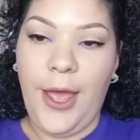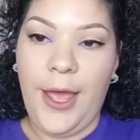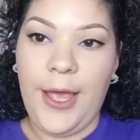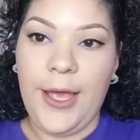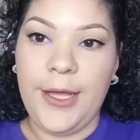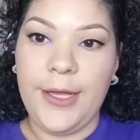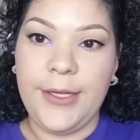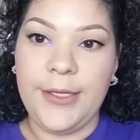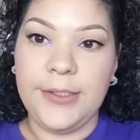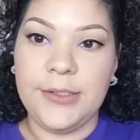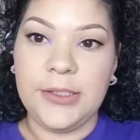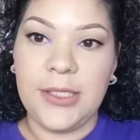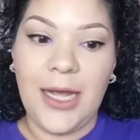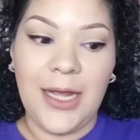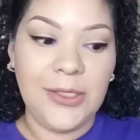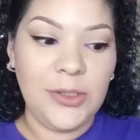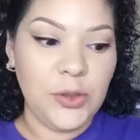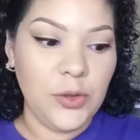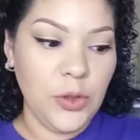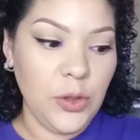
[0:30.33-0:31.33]
and
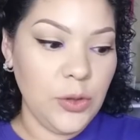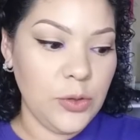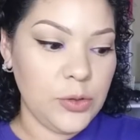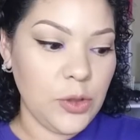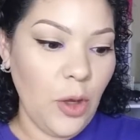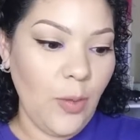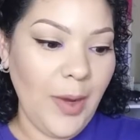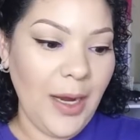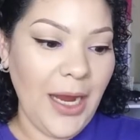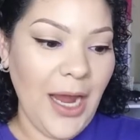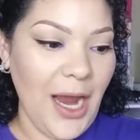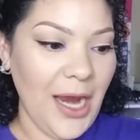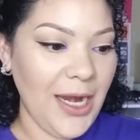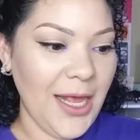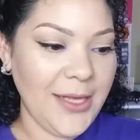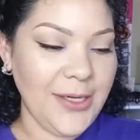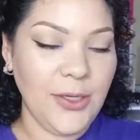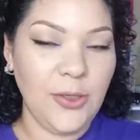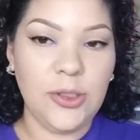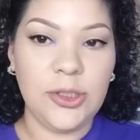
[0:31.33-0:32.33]
I do use all my
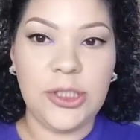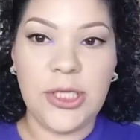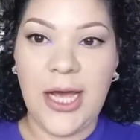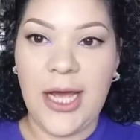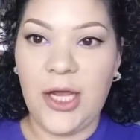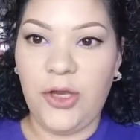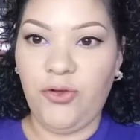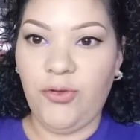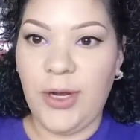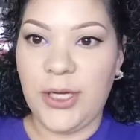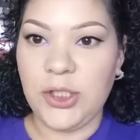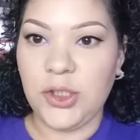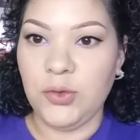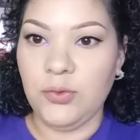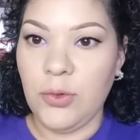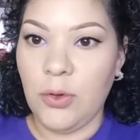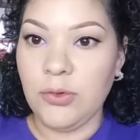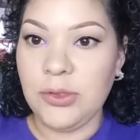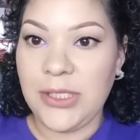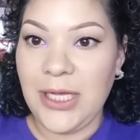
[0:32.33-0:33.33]
highlighters. I try
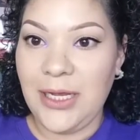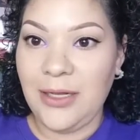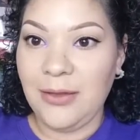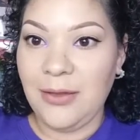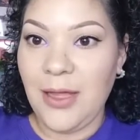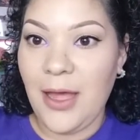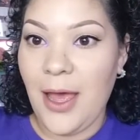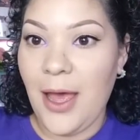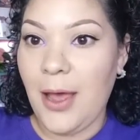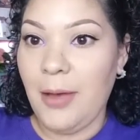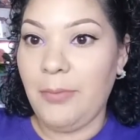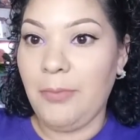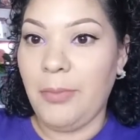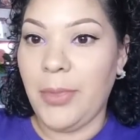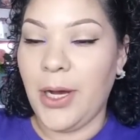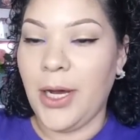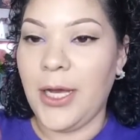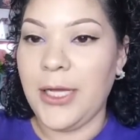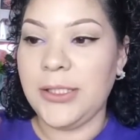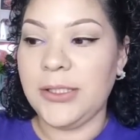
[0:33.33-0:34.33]
to rotate them,
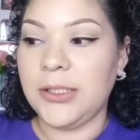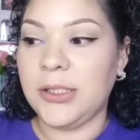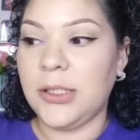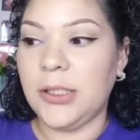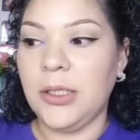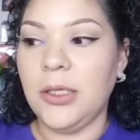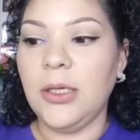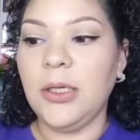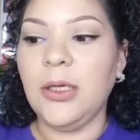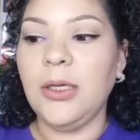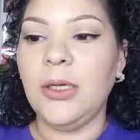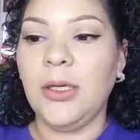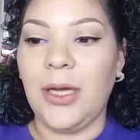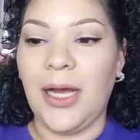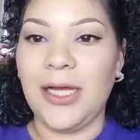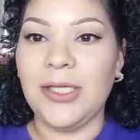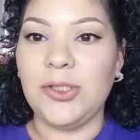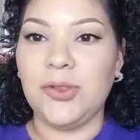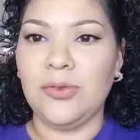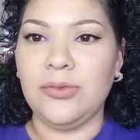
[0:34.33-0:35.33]
but
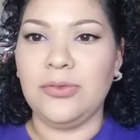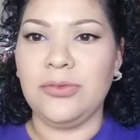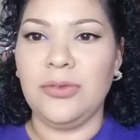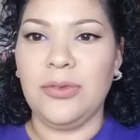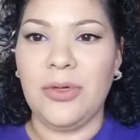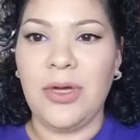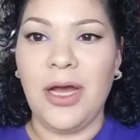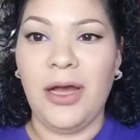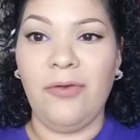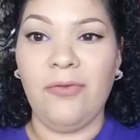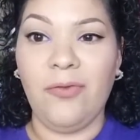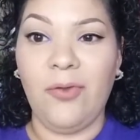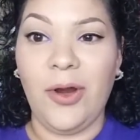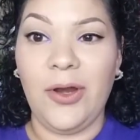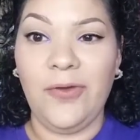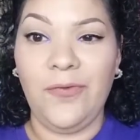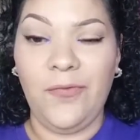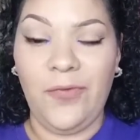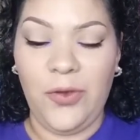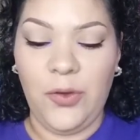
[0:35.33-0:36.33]
I do have
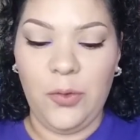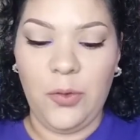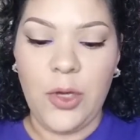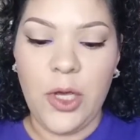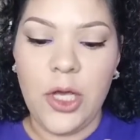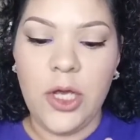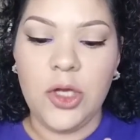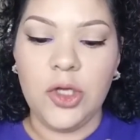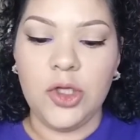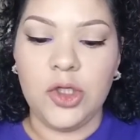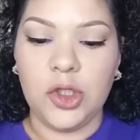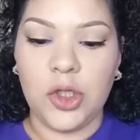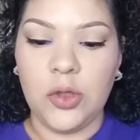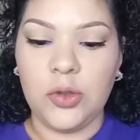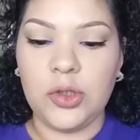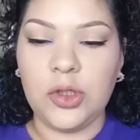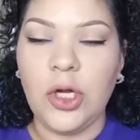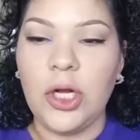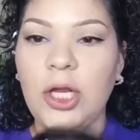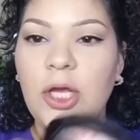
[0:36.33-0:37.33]
quite a few.
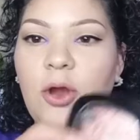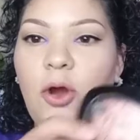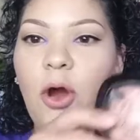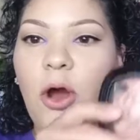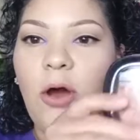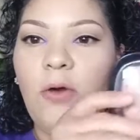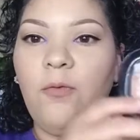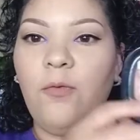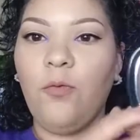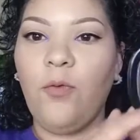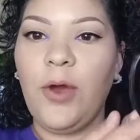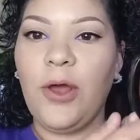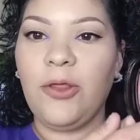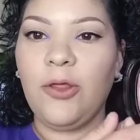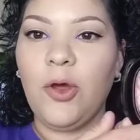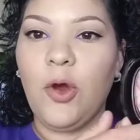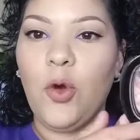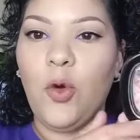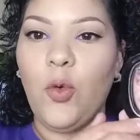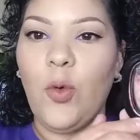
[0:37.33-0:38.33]
So starting off
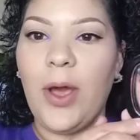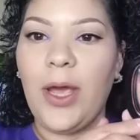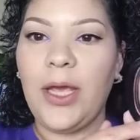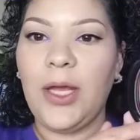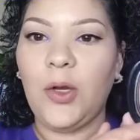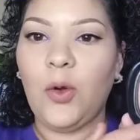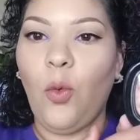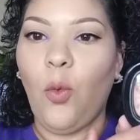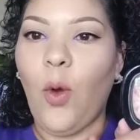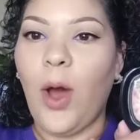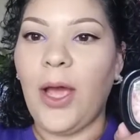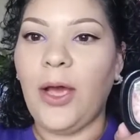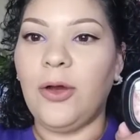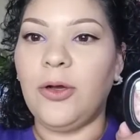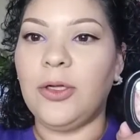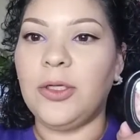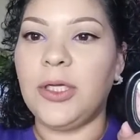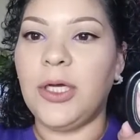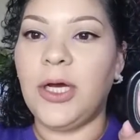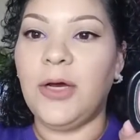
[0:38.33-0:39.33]
with Wet n
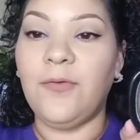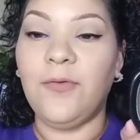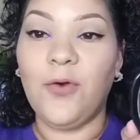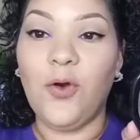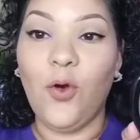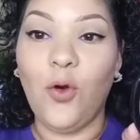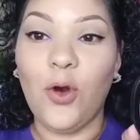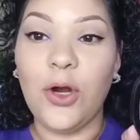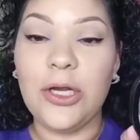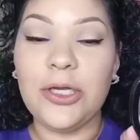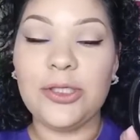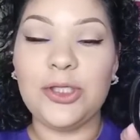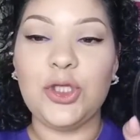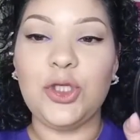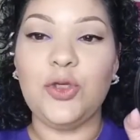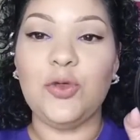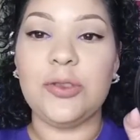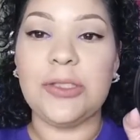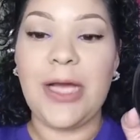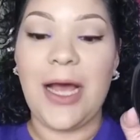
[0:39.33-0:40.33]
Wild, of course,
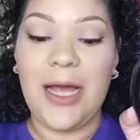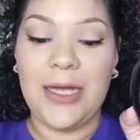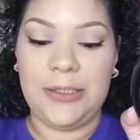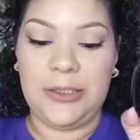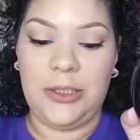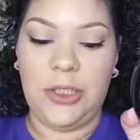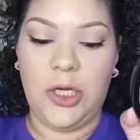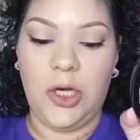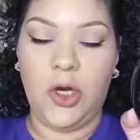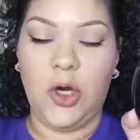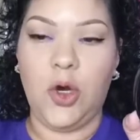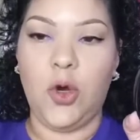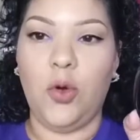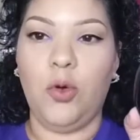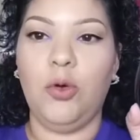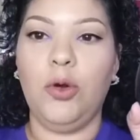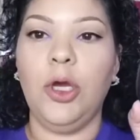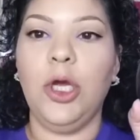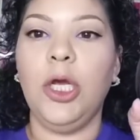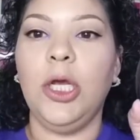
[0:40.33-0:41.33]
you guys
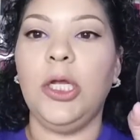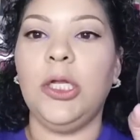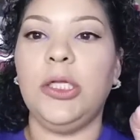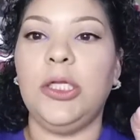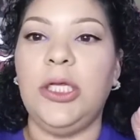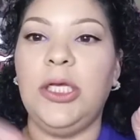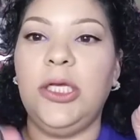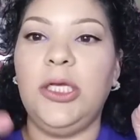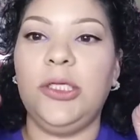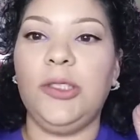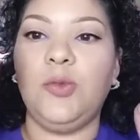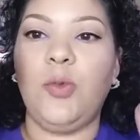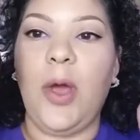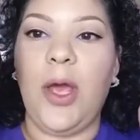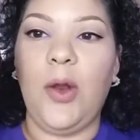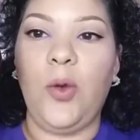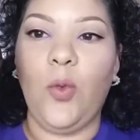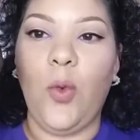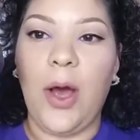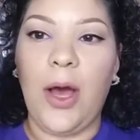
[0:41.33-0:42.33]
know these
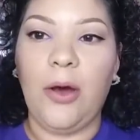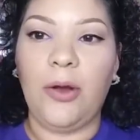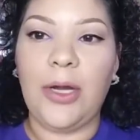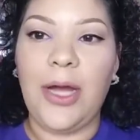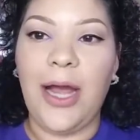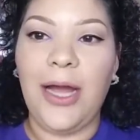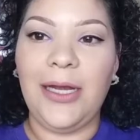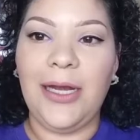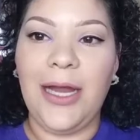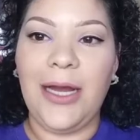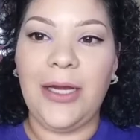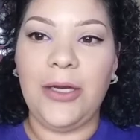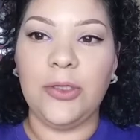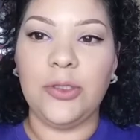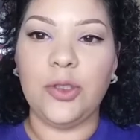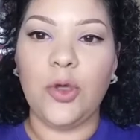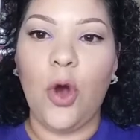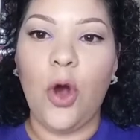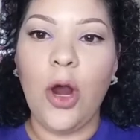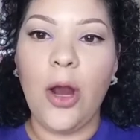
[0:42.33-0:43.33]
Wet n Wild
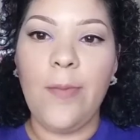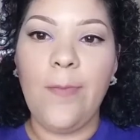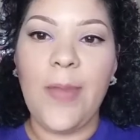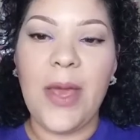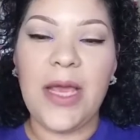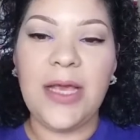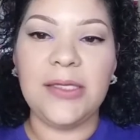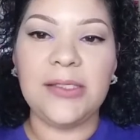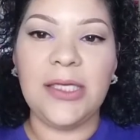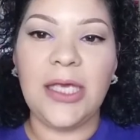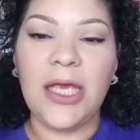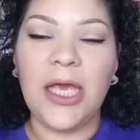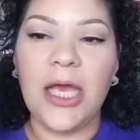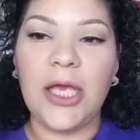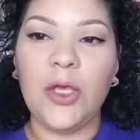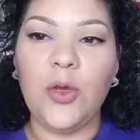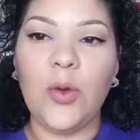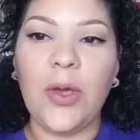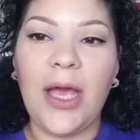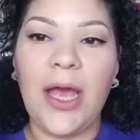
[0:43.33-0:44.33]
highlighters are amazing
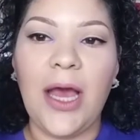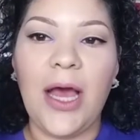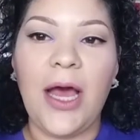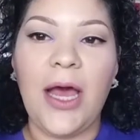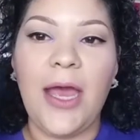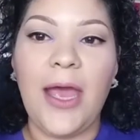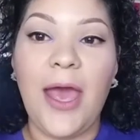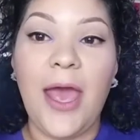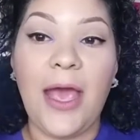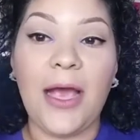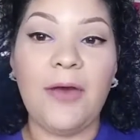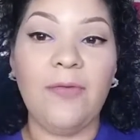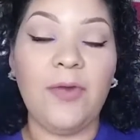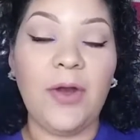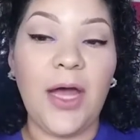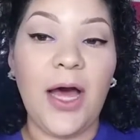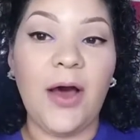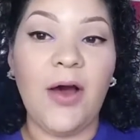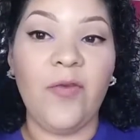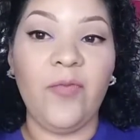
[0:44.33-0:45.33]
and you get a heck of
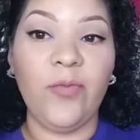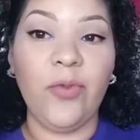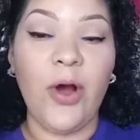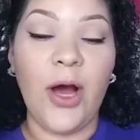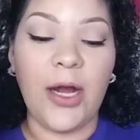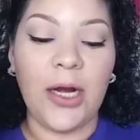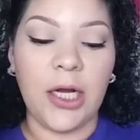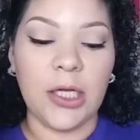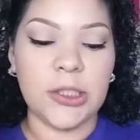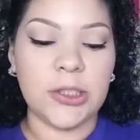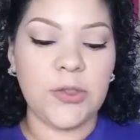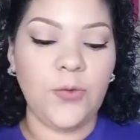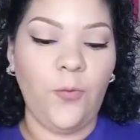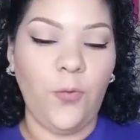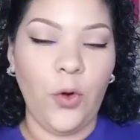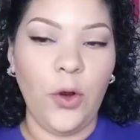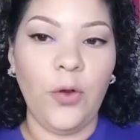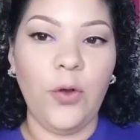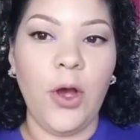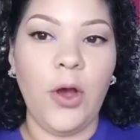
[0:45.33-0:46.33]
a lot of product
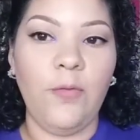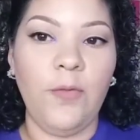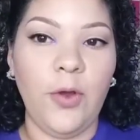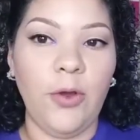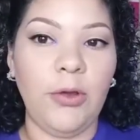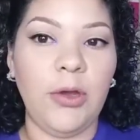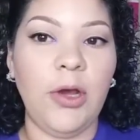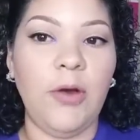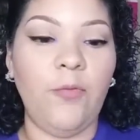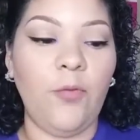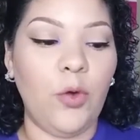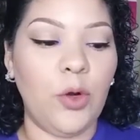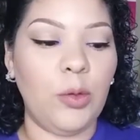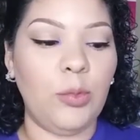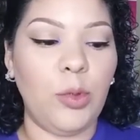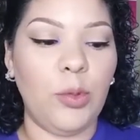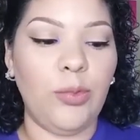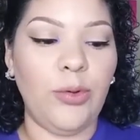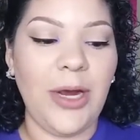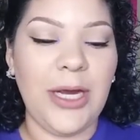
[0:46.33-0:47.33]
for a very
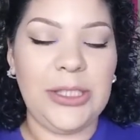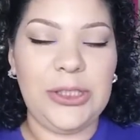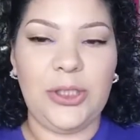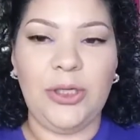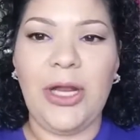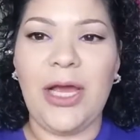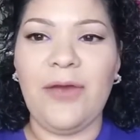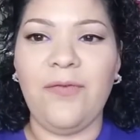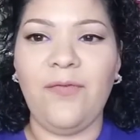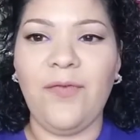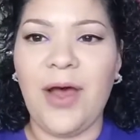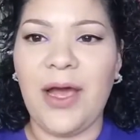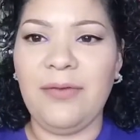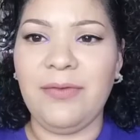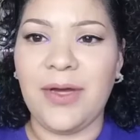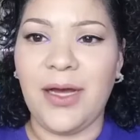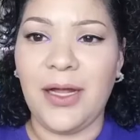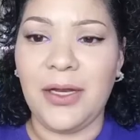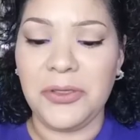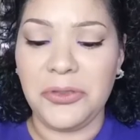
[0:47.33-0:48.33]
affordable price. They're like
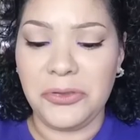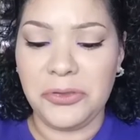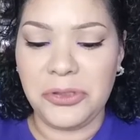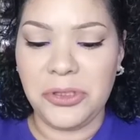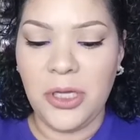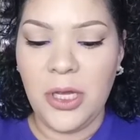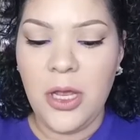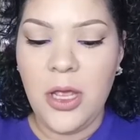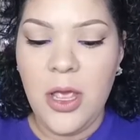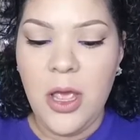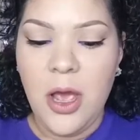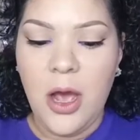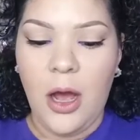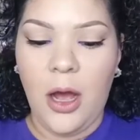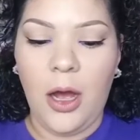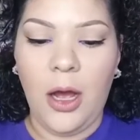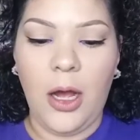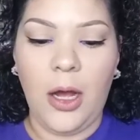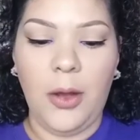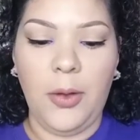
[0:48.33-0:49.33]
$5.
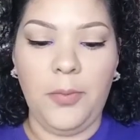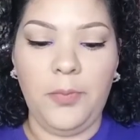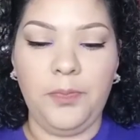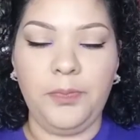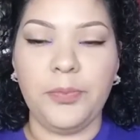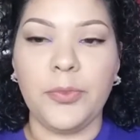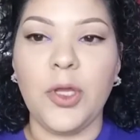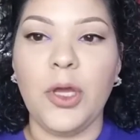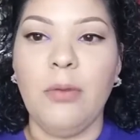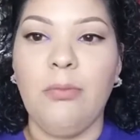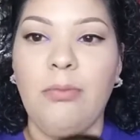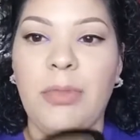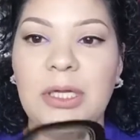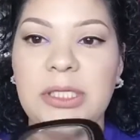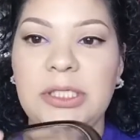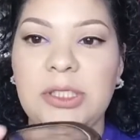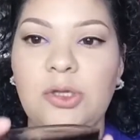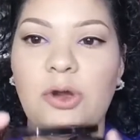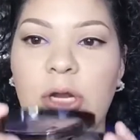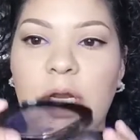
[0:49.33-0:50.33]

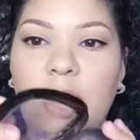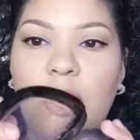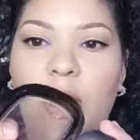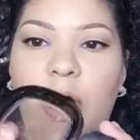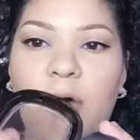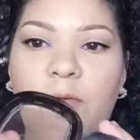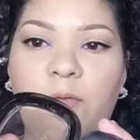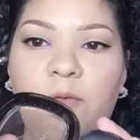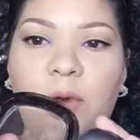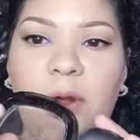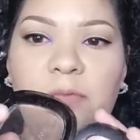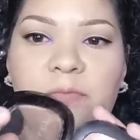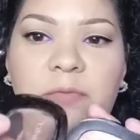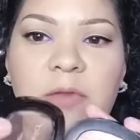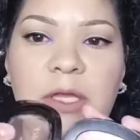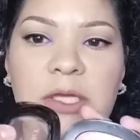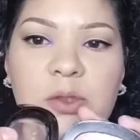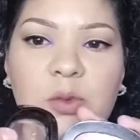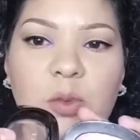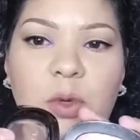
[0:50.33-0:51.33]
But starting off with
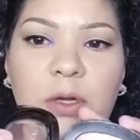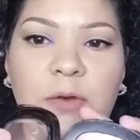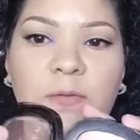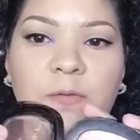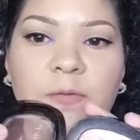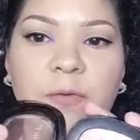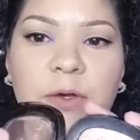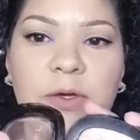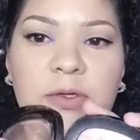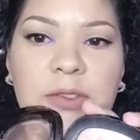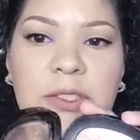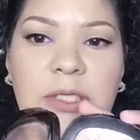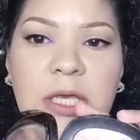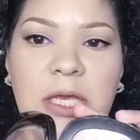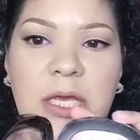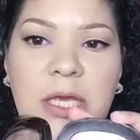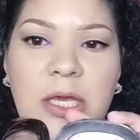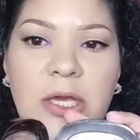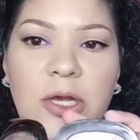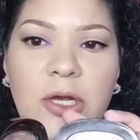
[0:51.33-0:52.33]
this one first
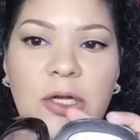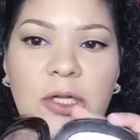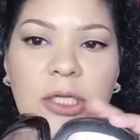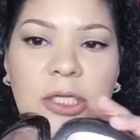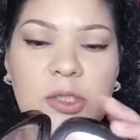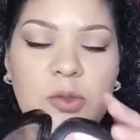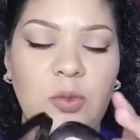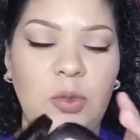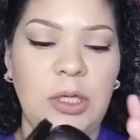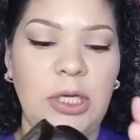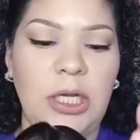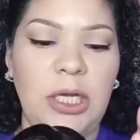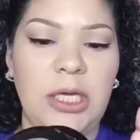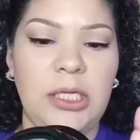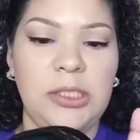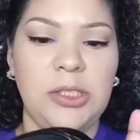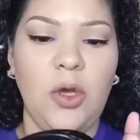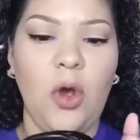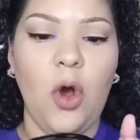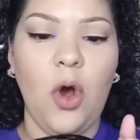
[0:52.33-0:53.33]
here, this one
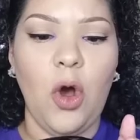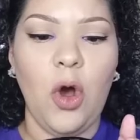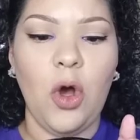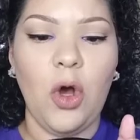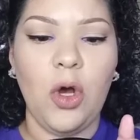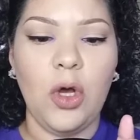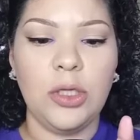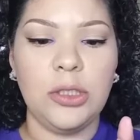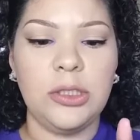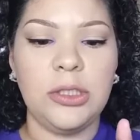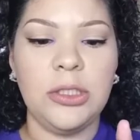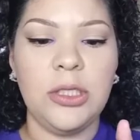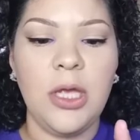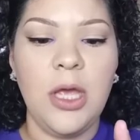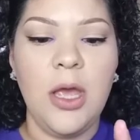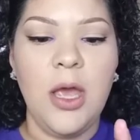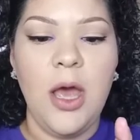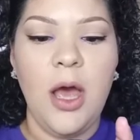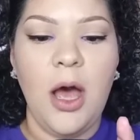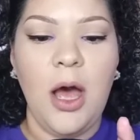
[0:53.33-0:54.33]
is called
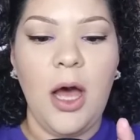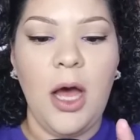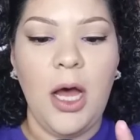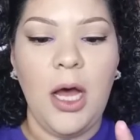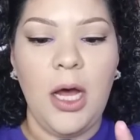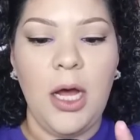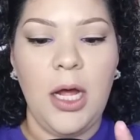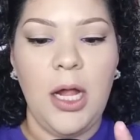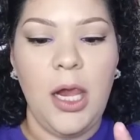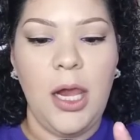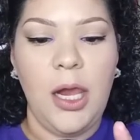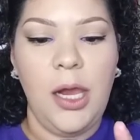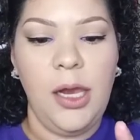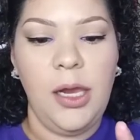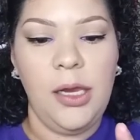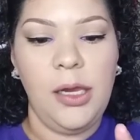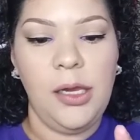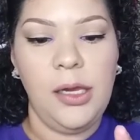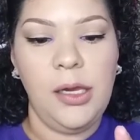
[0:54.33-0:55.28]
Rose